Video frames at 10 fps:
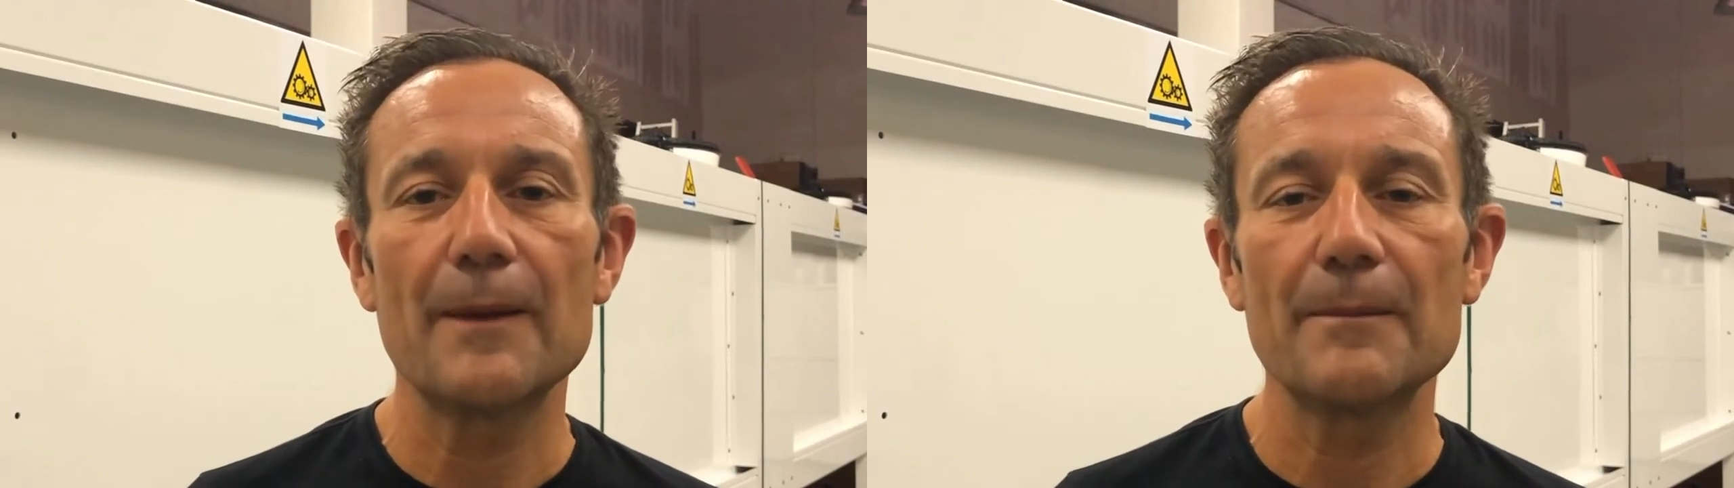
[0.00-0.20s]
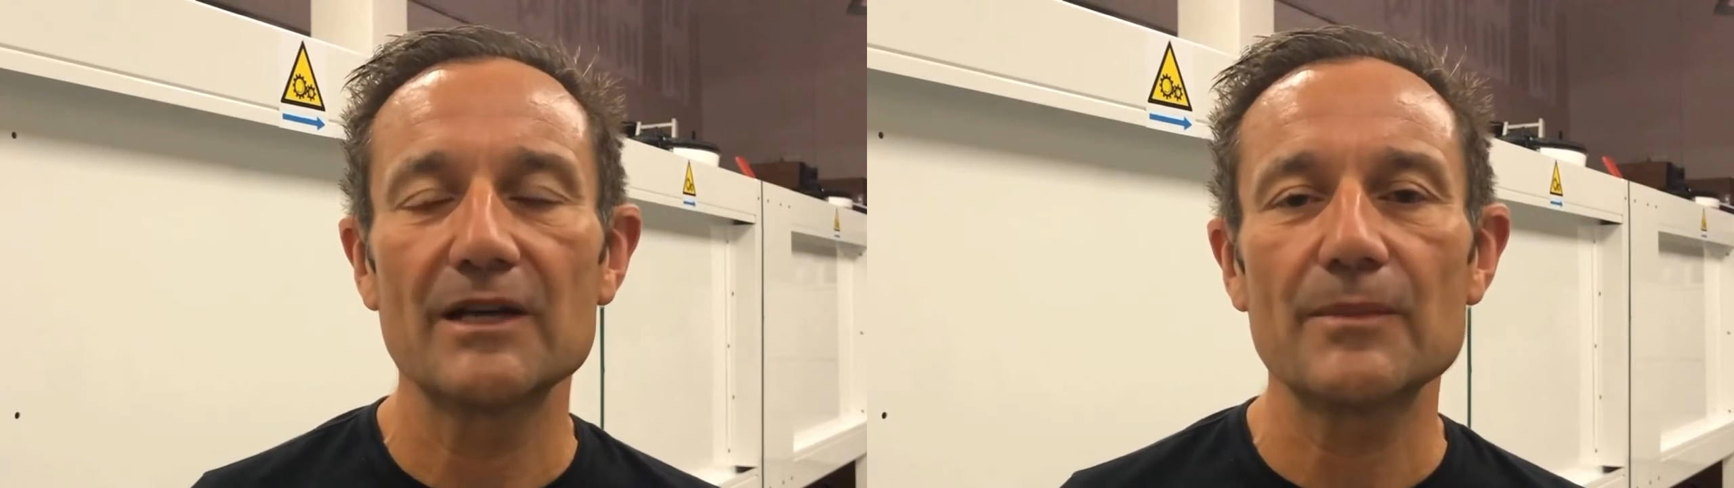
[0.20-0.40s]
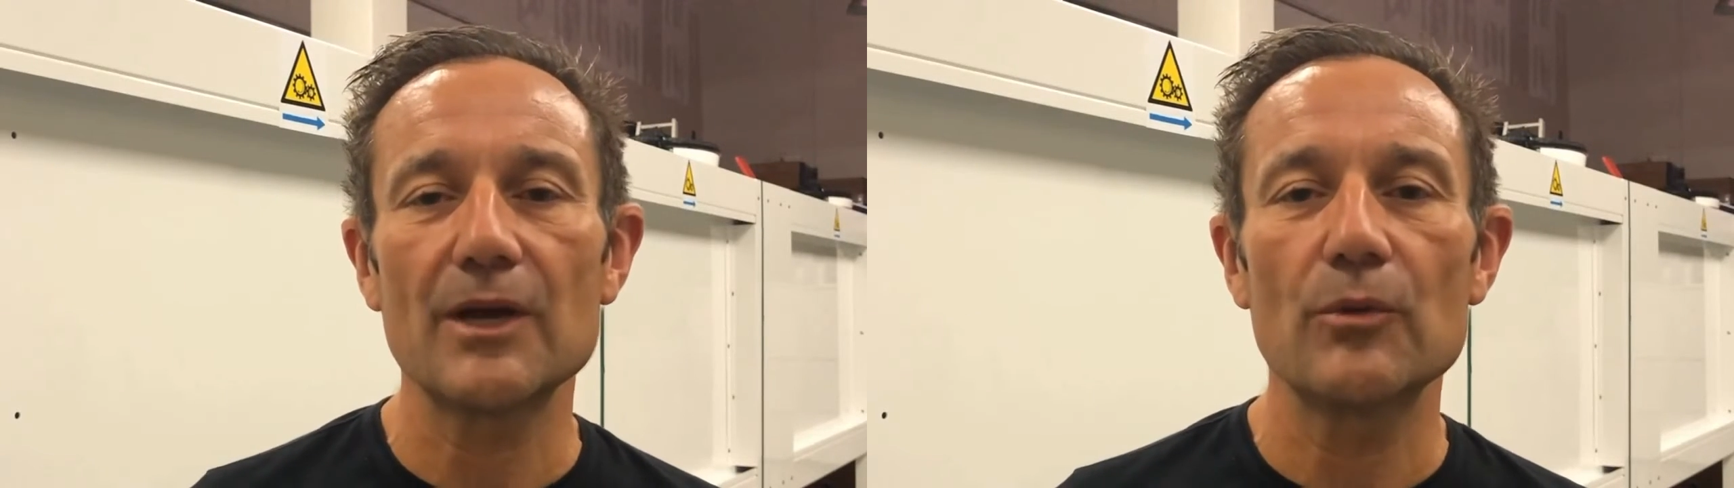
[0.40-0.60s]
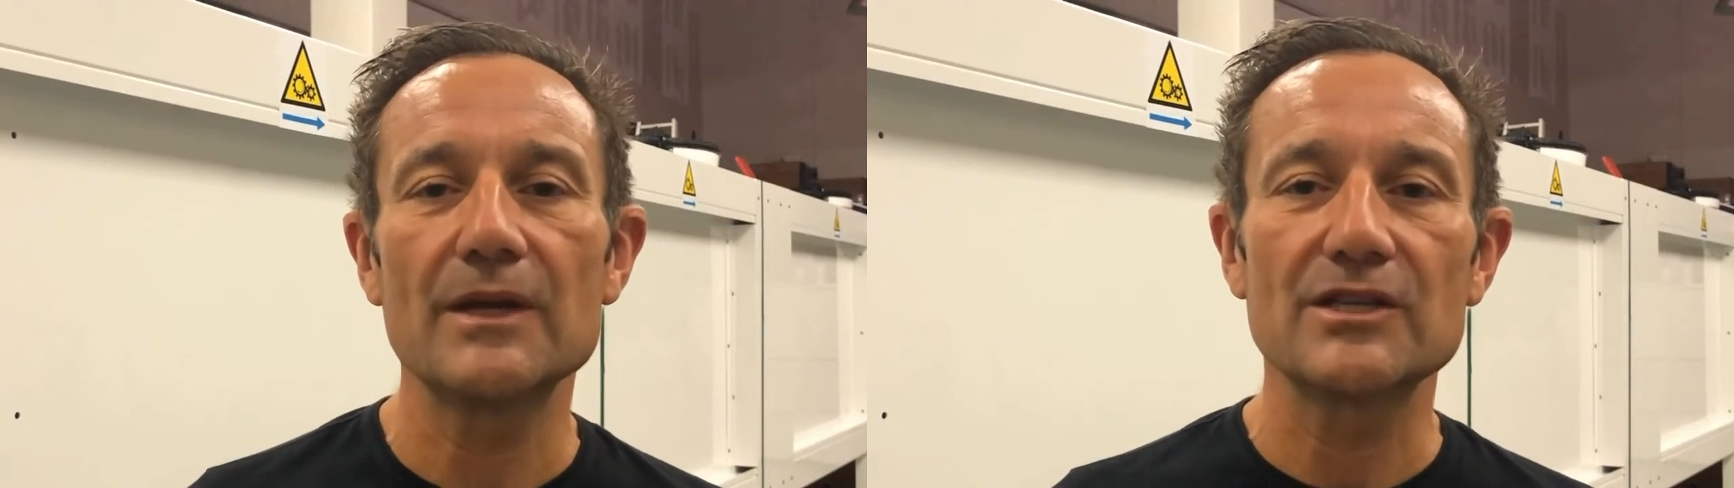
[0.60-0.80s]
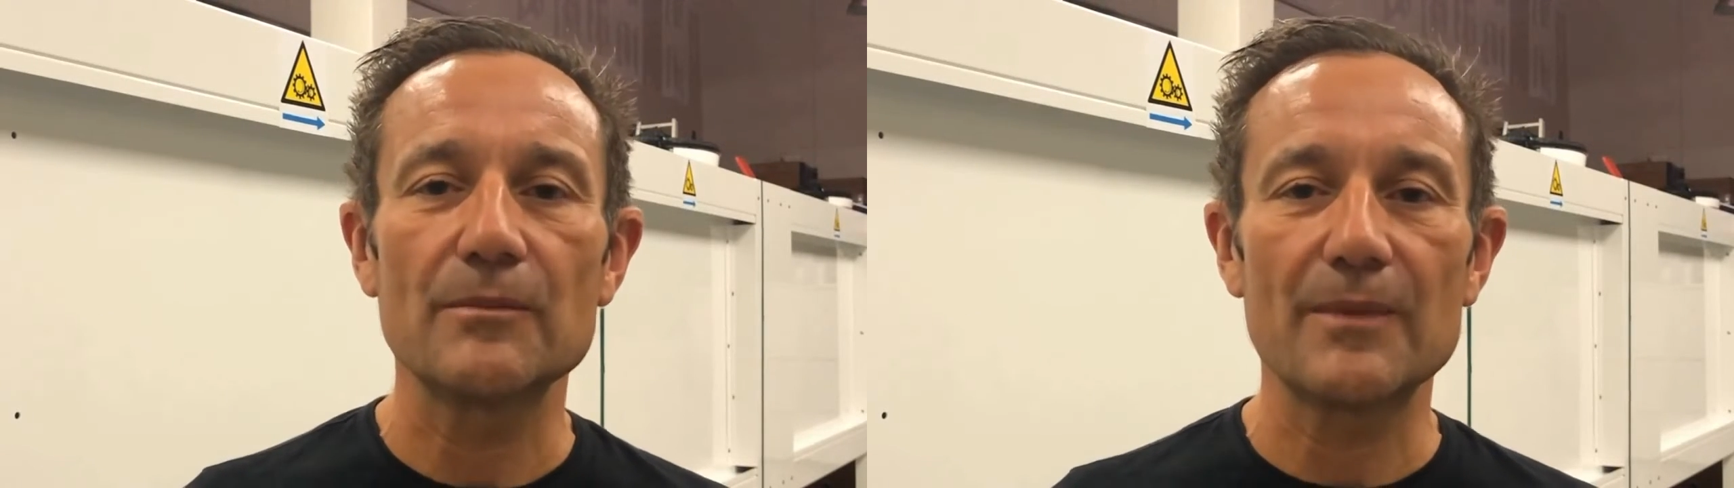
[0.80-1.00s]
but must be
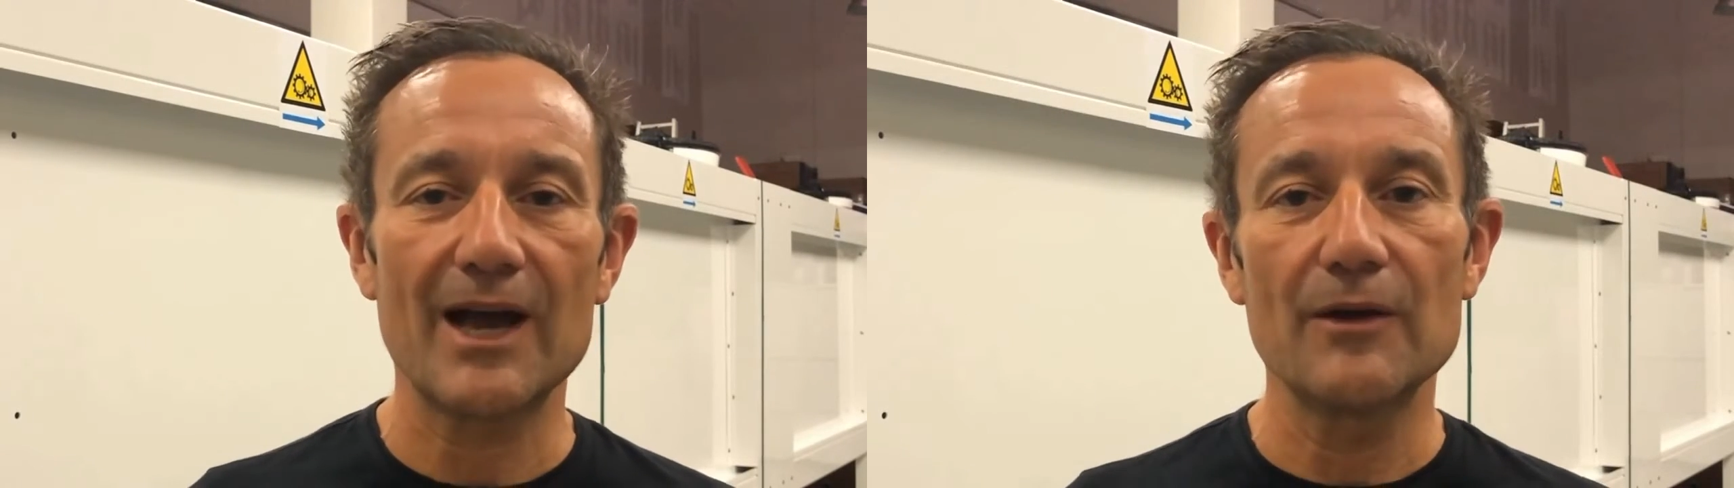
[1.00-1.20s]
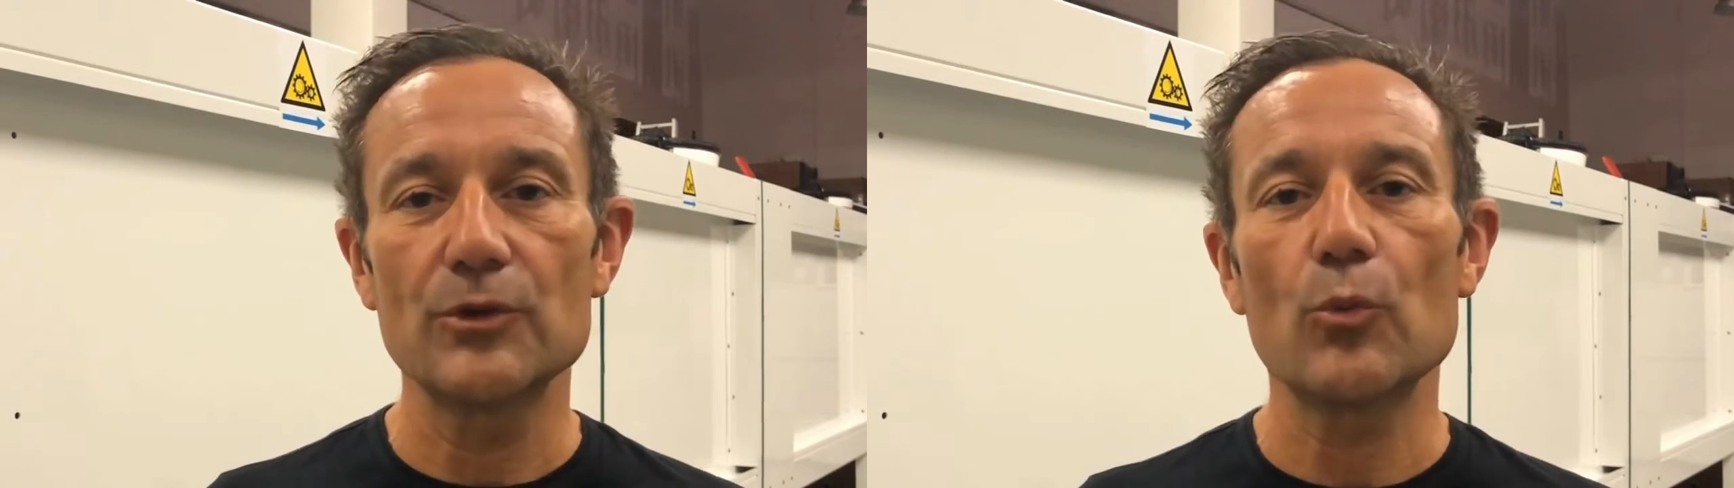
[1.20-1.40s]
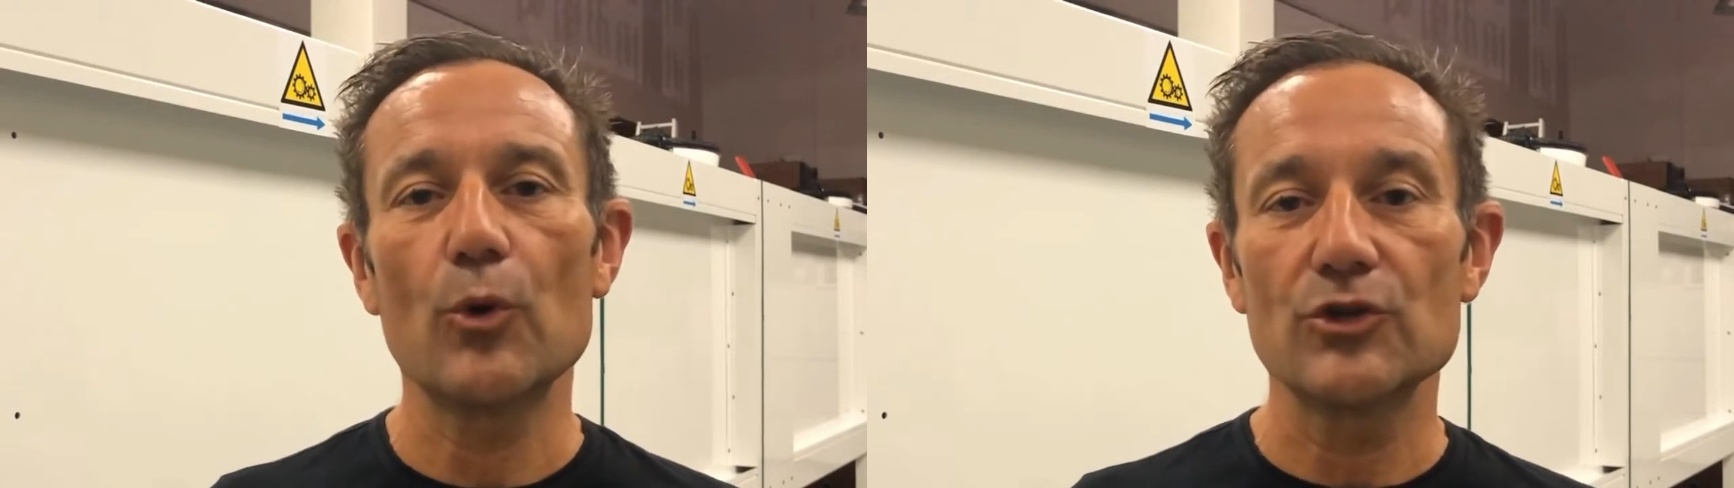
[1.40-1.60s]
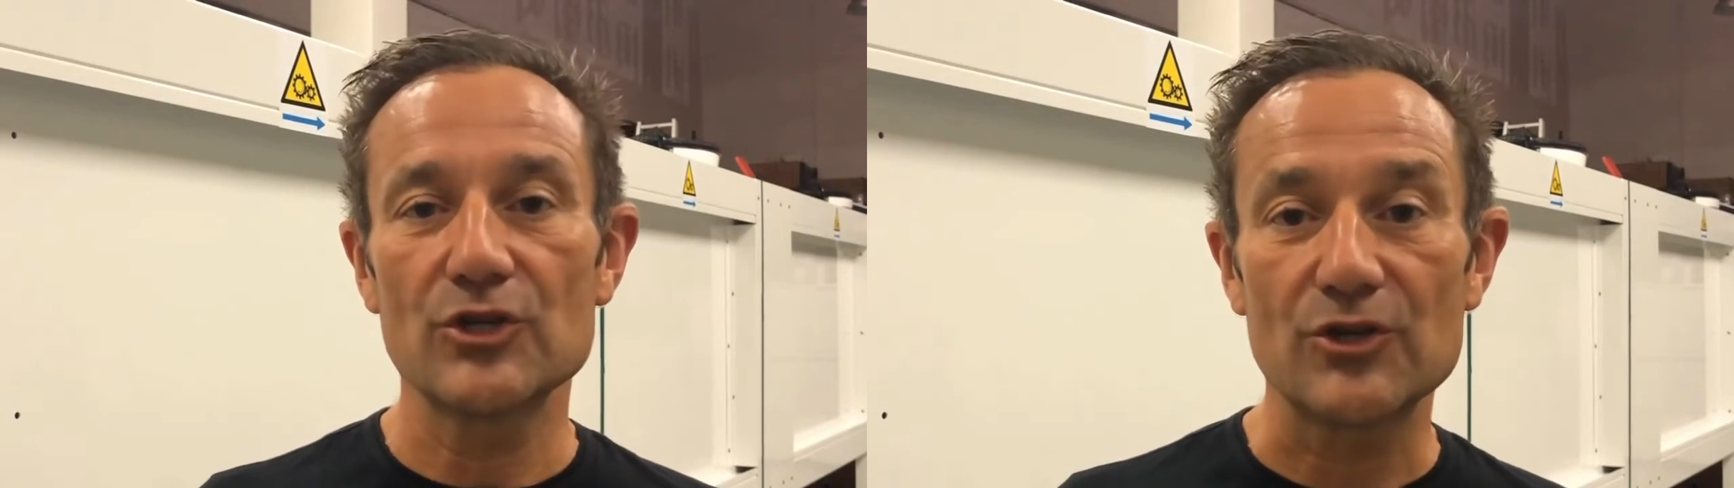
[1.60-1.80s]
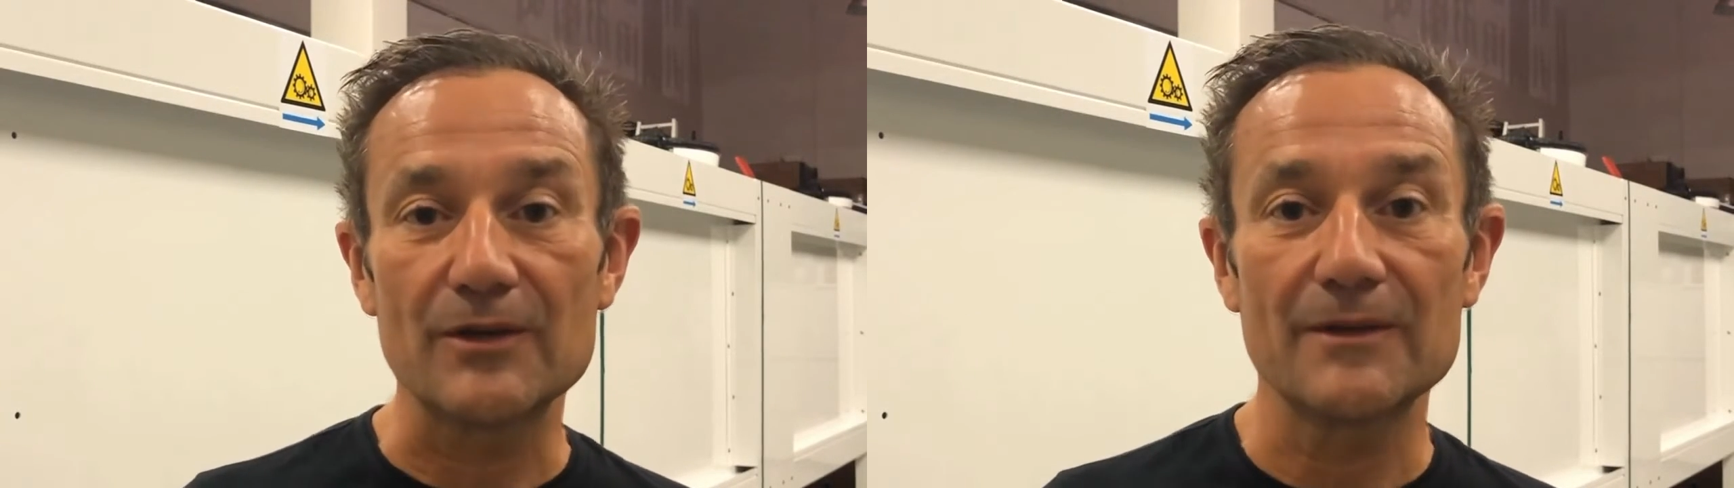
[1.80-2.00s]
only supplied with
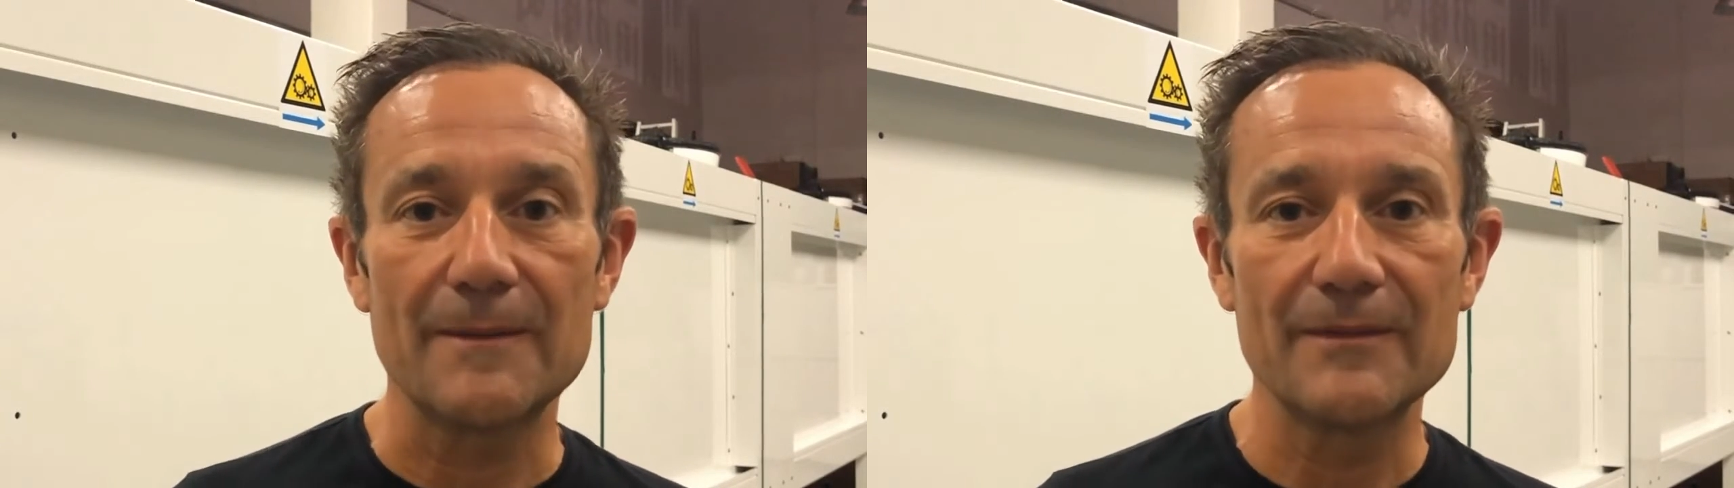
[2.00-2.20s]
water.